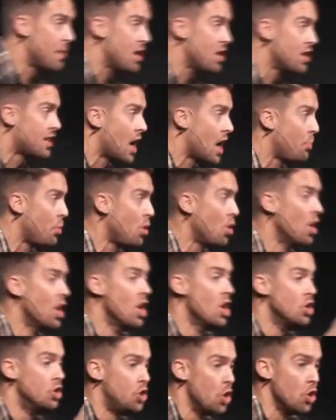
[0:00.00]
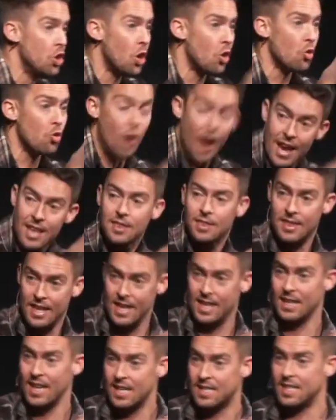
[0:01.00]
a married couple, do the right
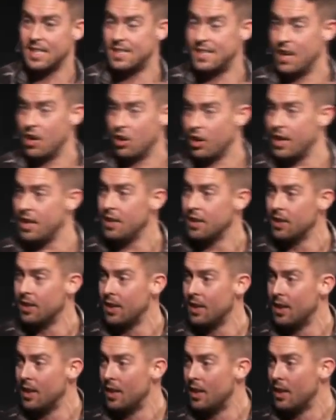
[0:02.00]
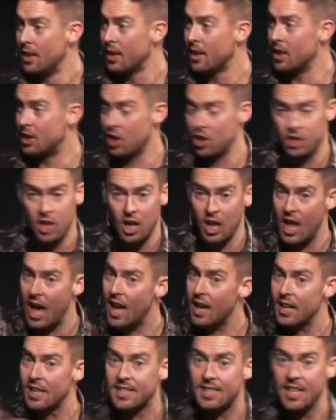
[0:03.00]
thing necessarily because there's a
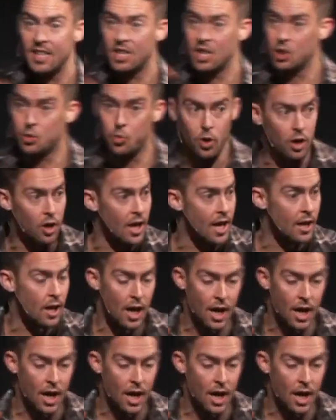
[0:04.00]
lot of decisions where you're like,